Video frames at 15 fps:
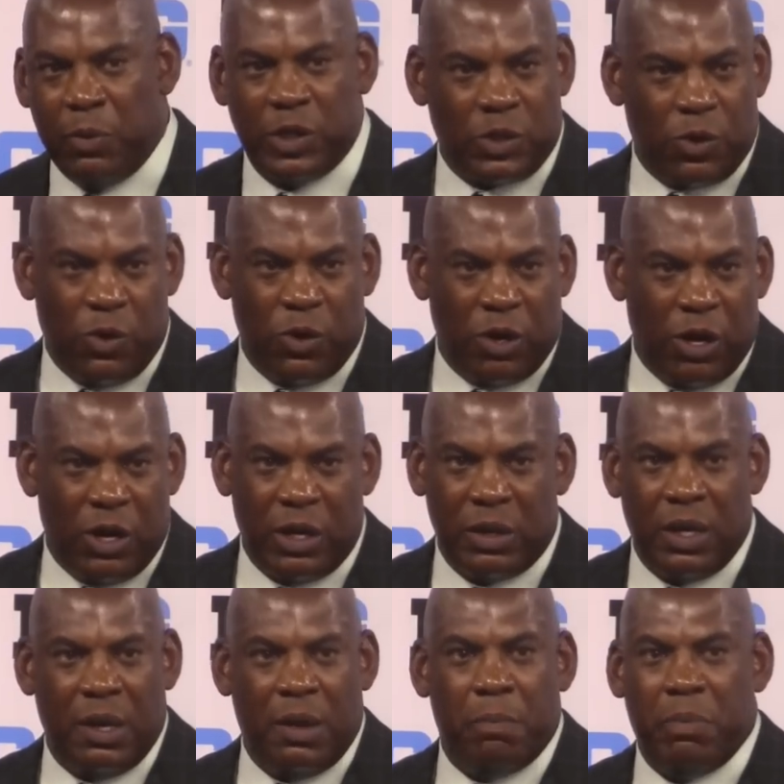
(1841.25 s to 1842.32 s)
What's going on?
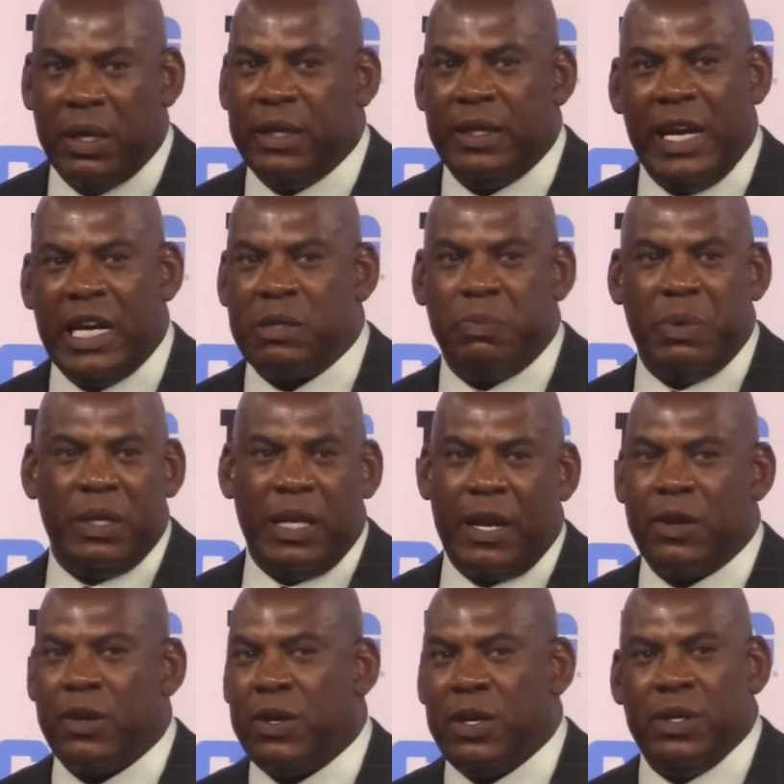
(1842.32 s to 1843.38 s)
But that's been like
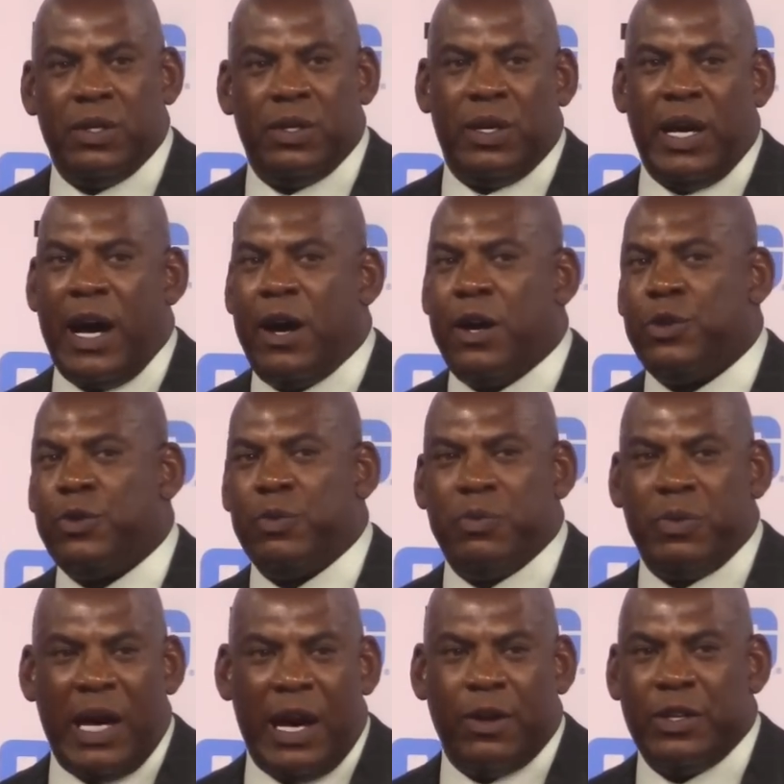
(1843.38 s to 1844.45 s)
how do
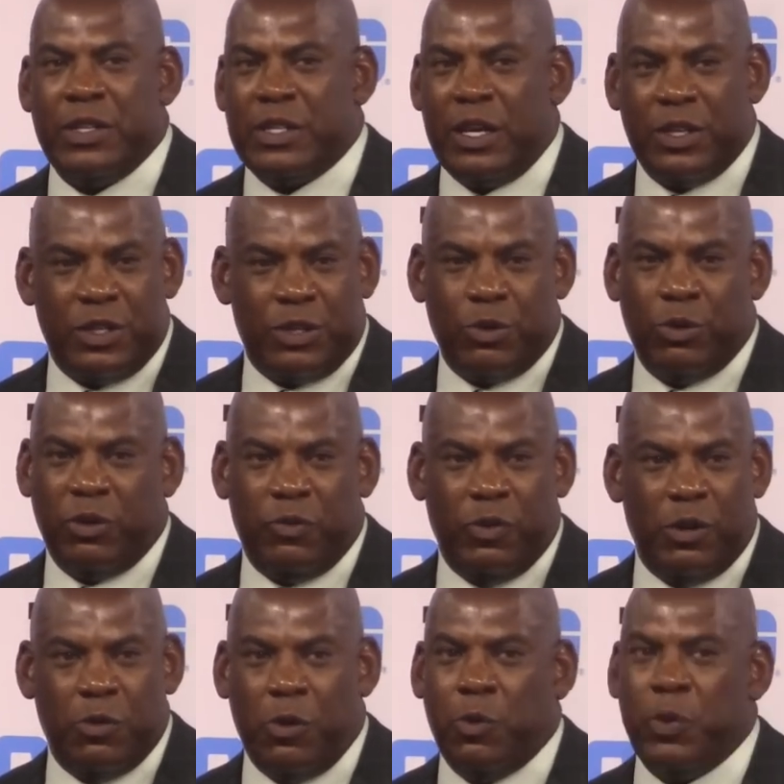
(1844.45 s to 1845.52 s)
how do these other schools
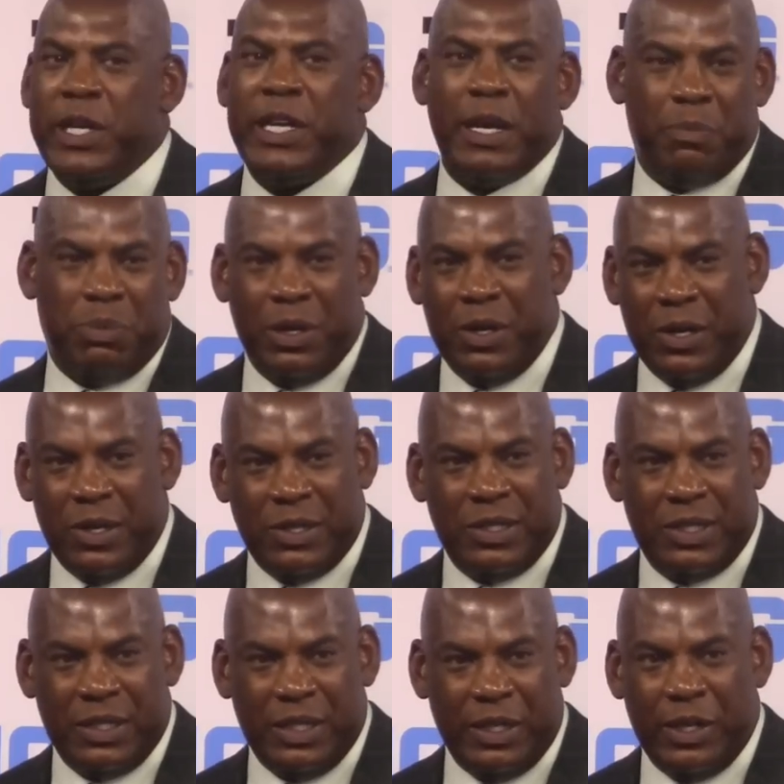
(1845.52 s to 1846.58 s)
feel when we get
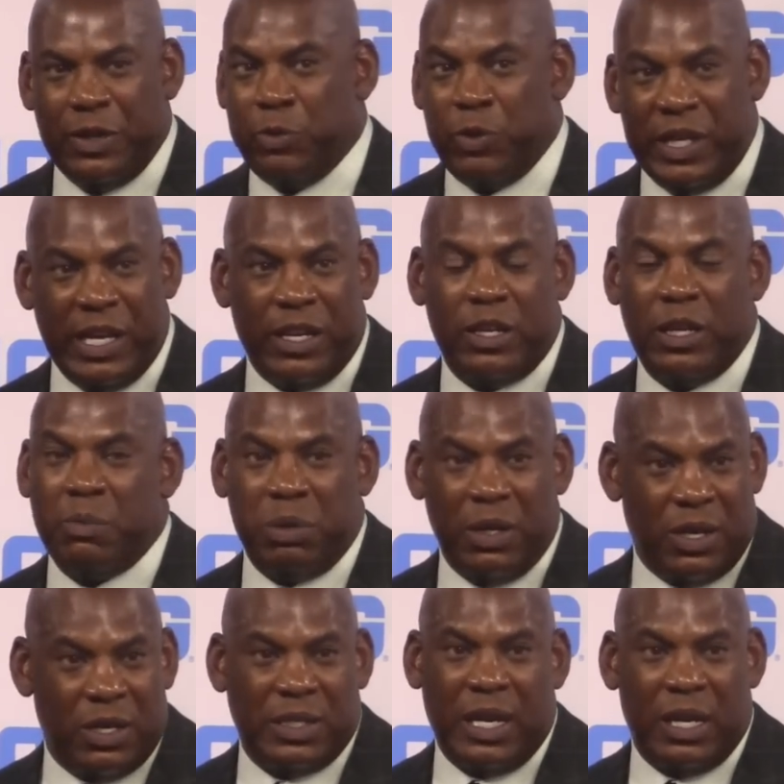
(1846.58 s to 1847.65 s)
players and we get good
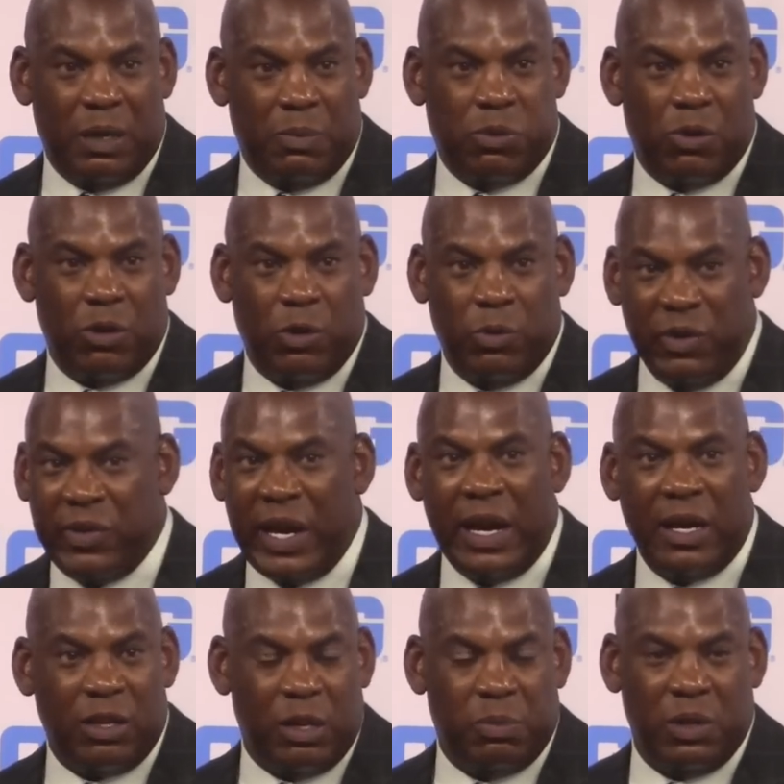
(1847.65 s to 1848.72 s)
players out of the portal? We've
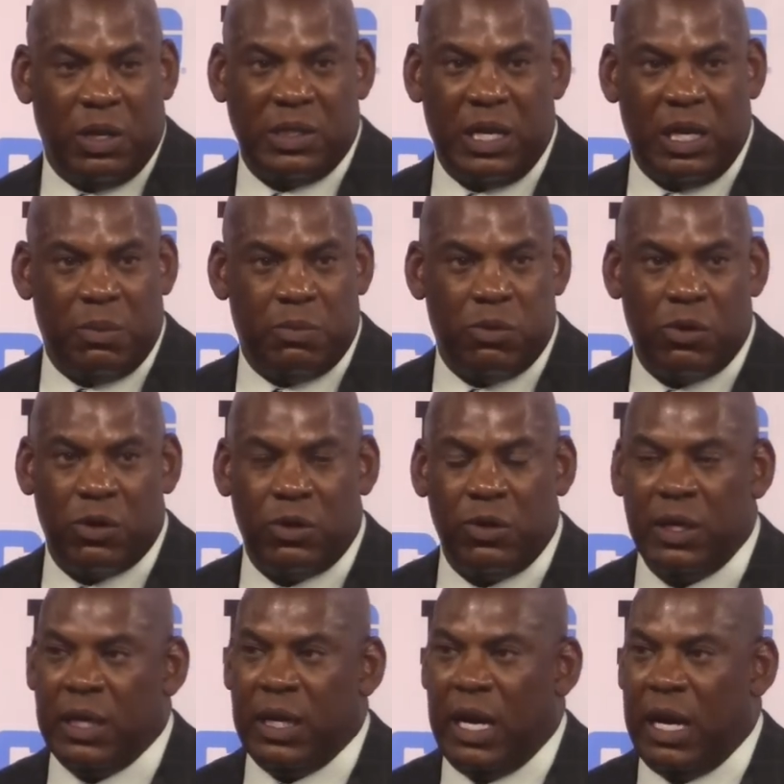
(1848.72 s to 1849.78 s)
gotten good players out of the portal.
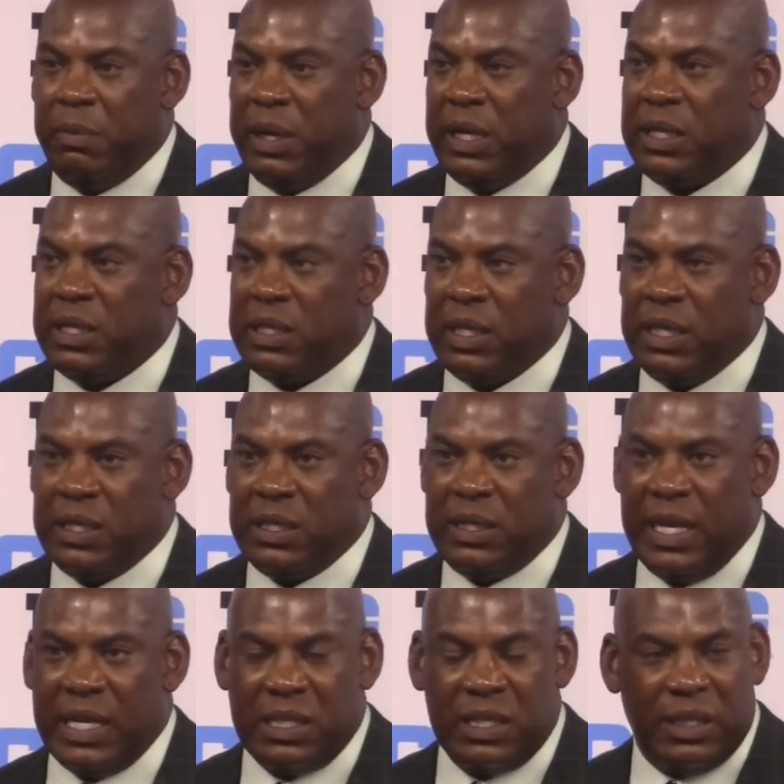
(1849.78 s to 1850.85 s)
I mean, it's it's
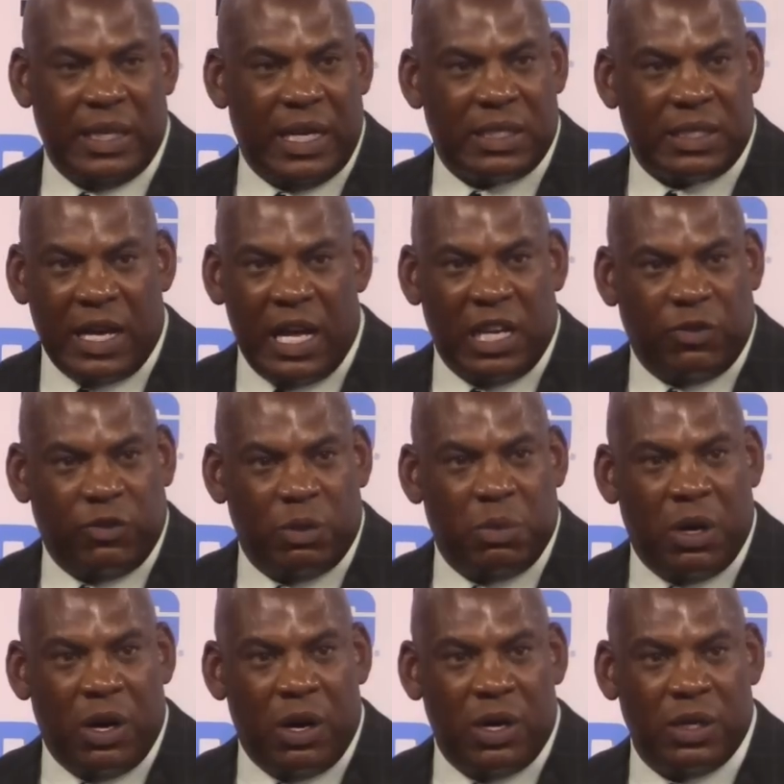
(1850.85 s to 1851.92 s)
that's that's college
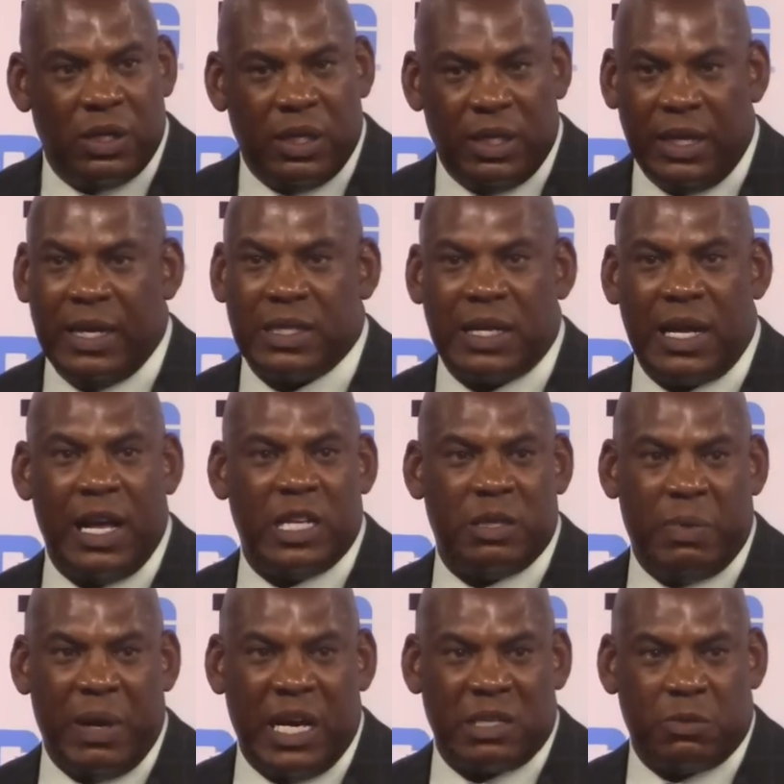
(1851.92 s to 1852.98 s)
football. That's college
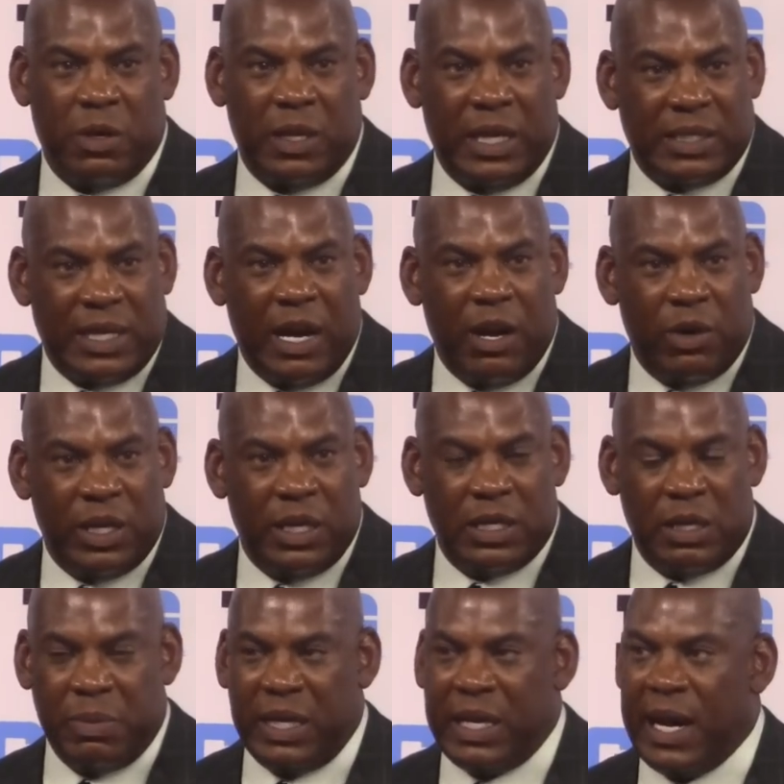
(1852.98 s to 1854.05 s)
basketball. That's how it is.
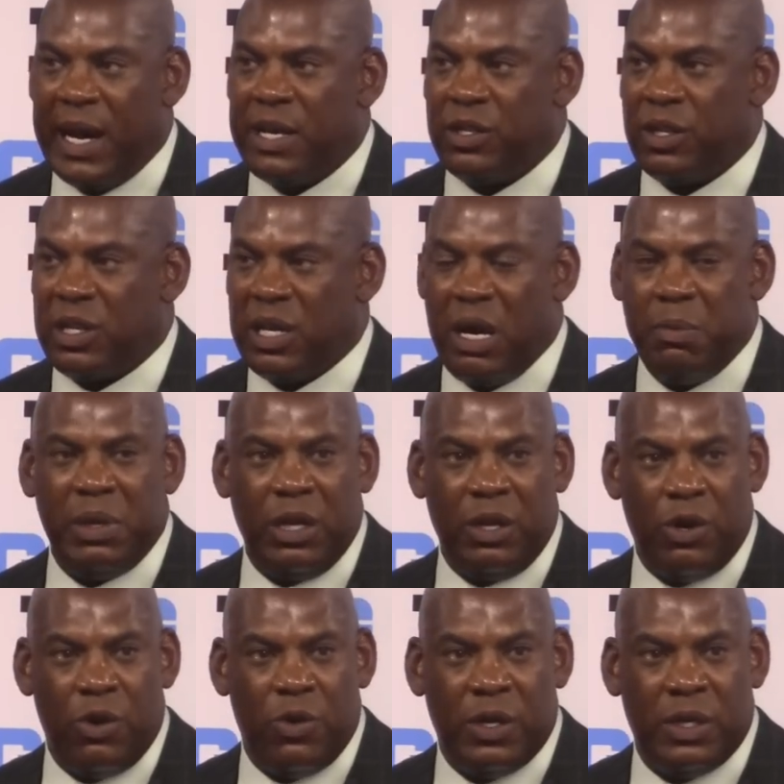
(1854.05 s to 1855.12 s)
I mean, guys are coming and
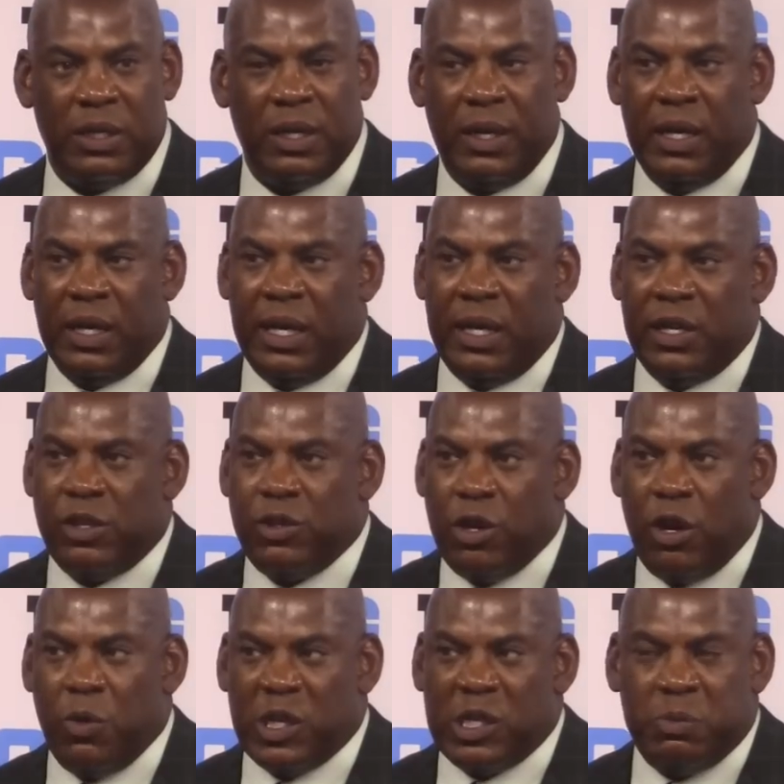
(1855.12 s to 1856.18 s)
going, and they're
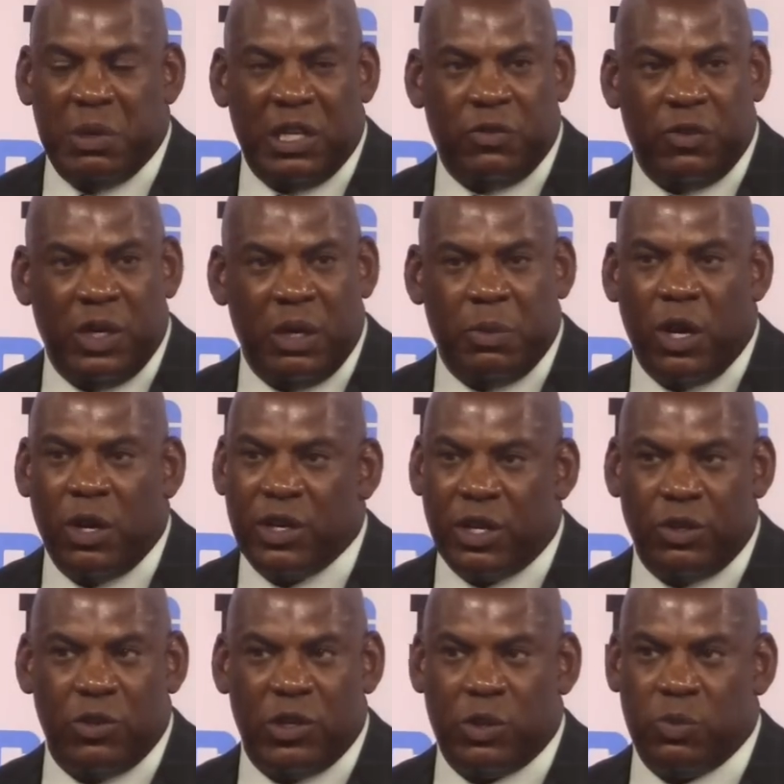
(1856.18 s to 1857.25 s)
doing what's best for them. And all you can
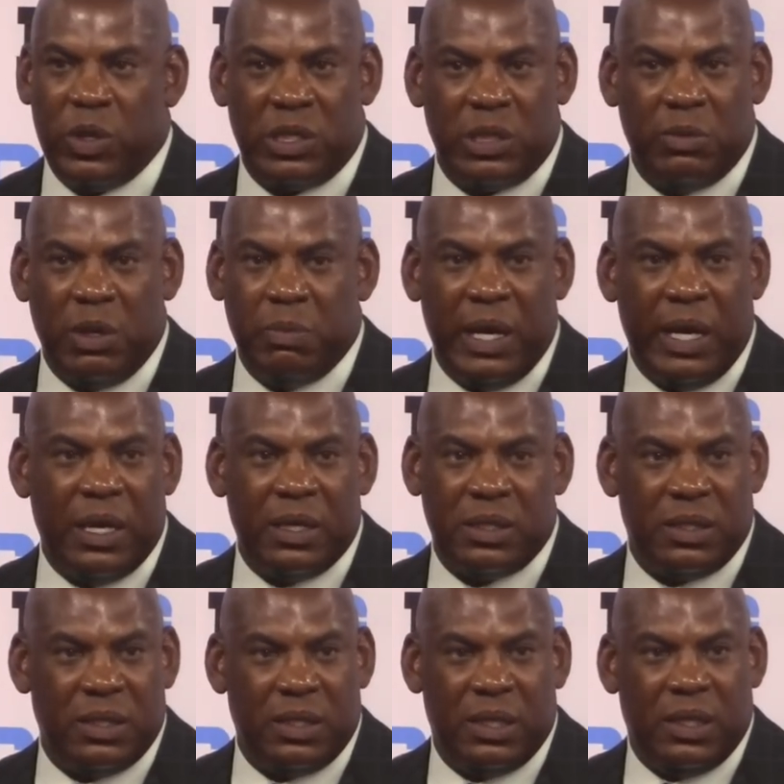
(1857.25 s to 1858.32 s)
do is wish them the best.